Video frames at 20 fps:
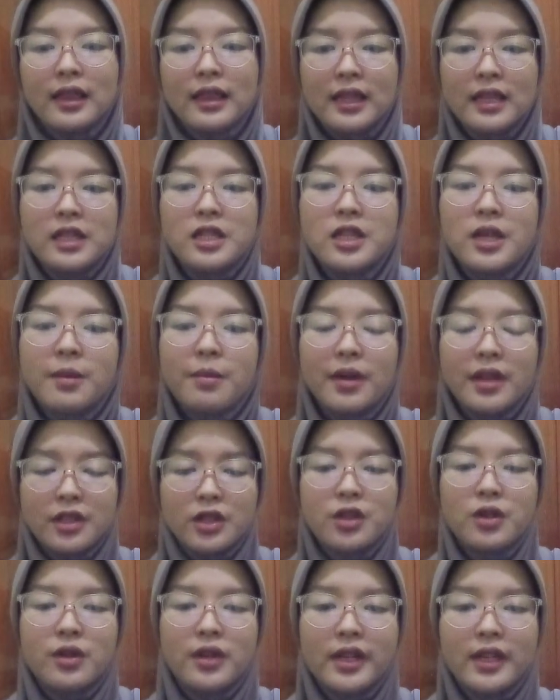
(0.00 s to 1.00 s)
teaching
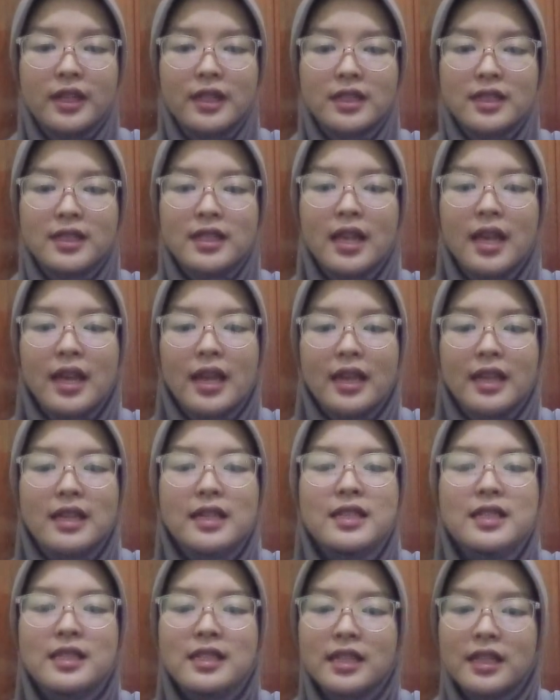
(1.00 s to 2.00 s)
materials
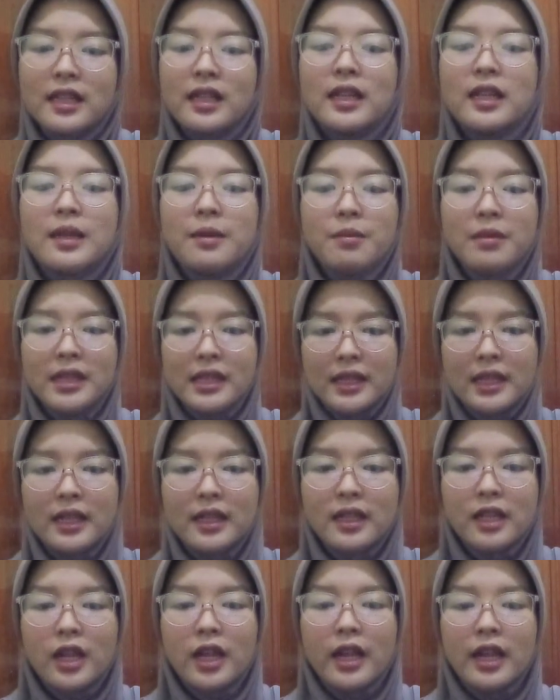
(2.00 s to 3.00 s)
is still
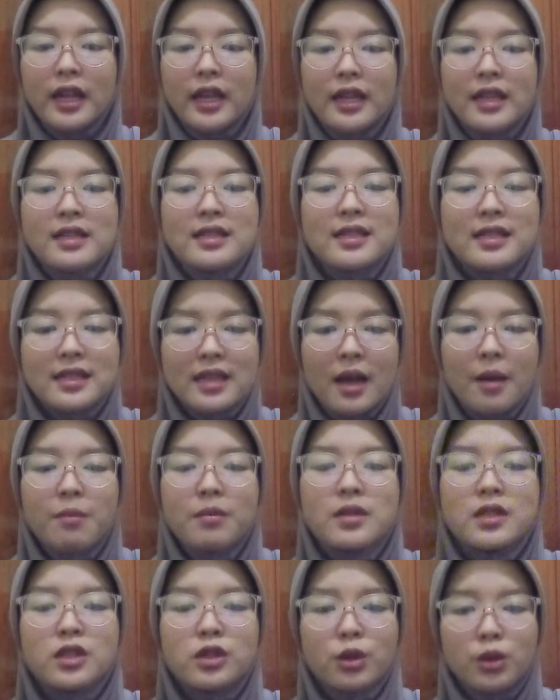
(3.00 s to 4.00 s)
limited in
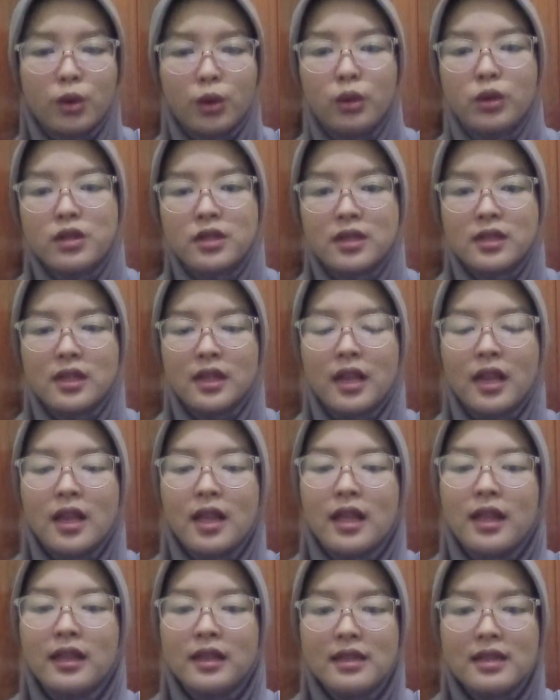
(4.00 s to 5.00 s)
some schools.
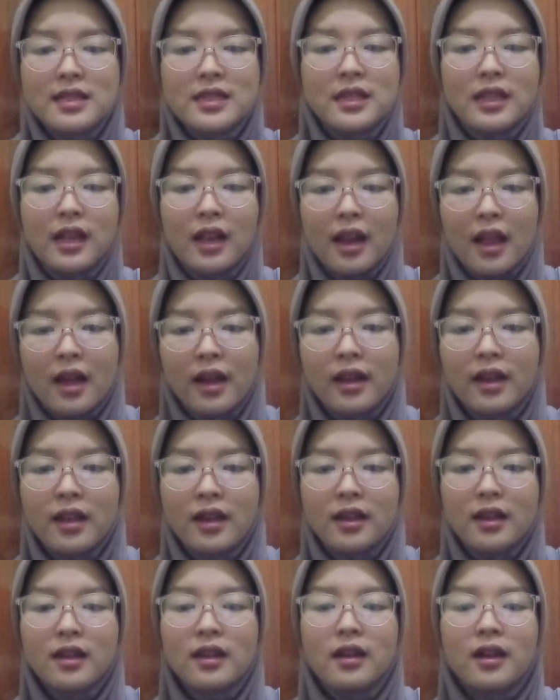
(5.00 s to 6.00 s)
This
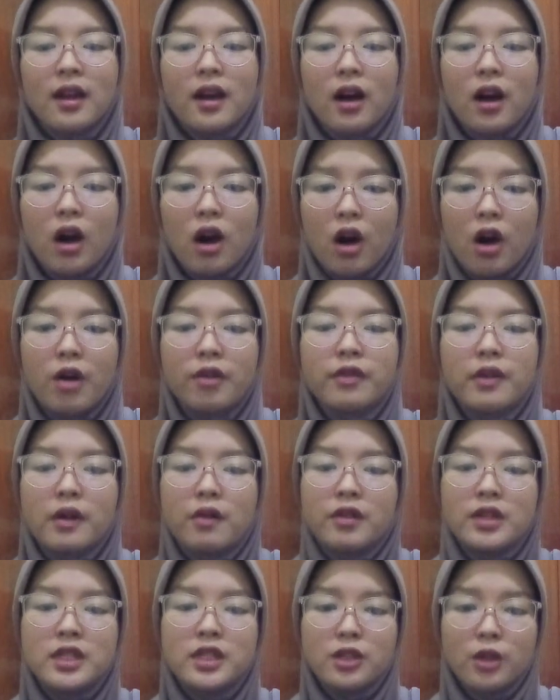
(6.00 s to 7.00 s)
lack of
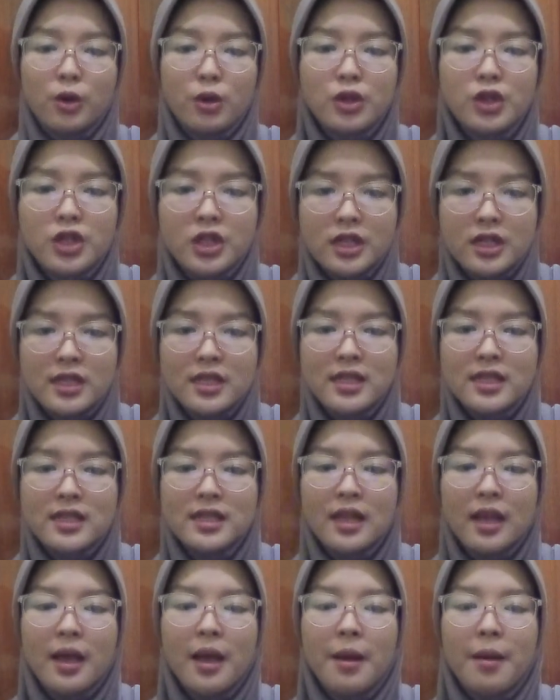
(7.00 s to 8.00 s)
resources
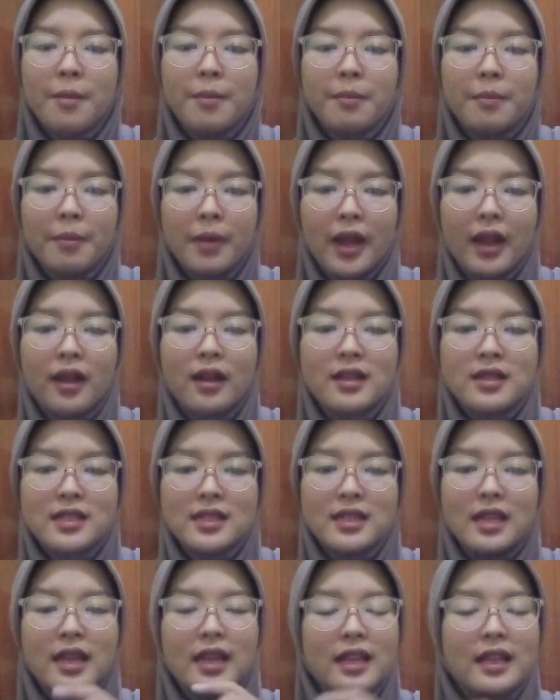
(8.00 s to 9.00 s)

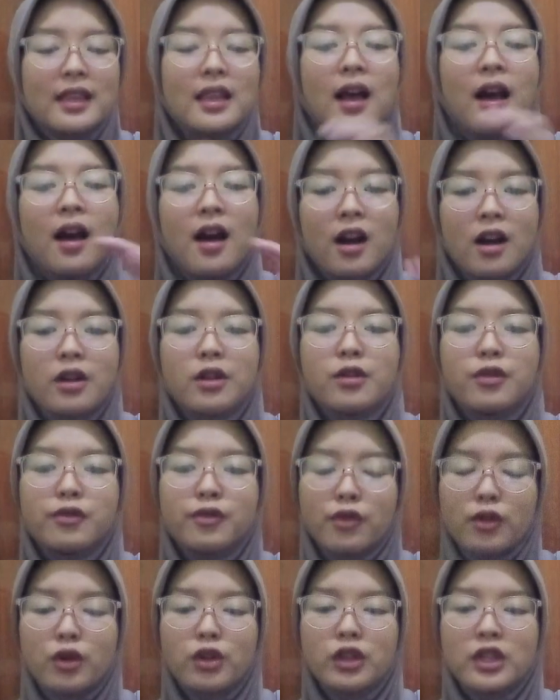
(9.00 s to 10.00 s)
makes it hard
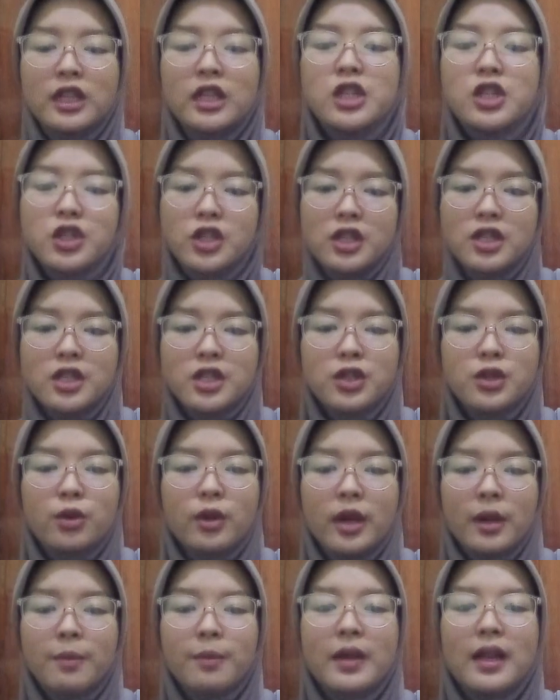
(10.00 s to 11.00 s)
for teachers to
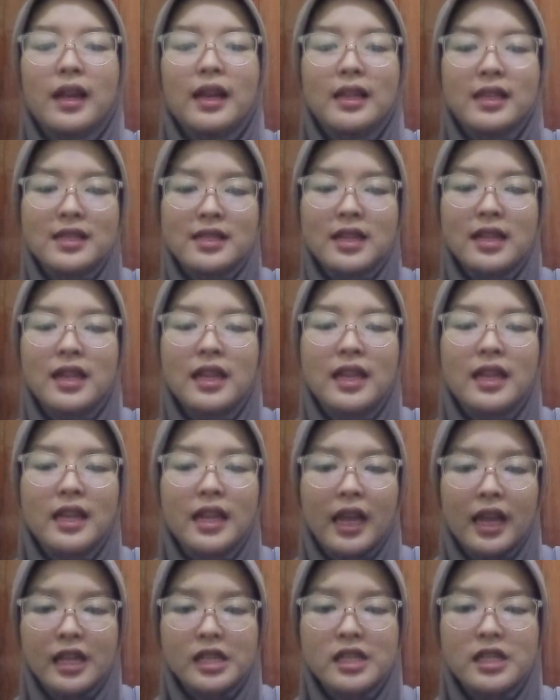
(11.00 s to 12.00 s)
keep lesson
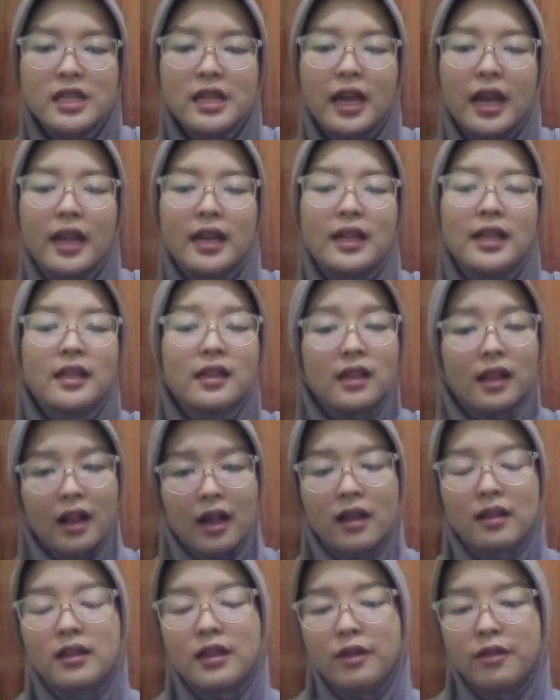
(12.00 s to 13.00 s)
engaging and
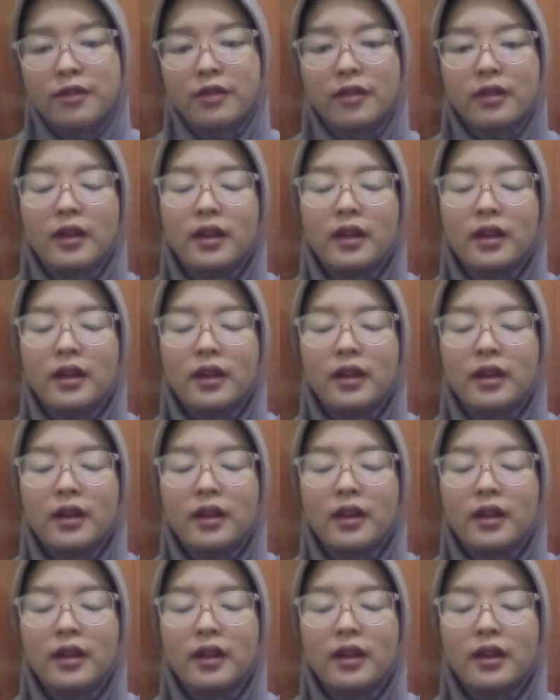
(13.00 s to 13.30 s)
interactive.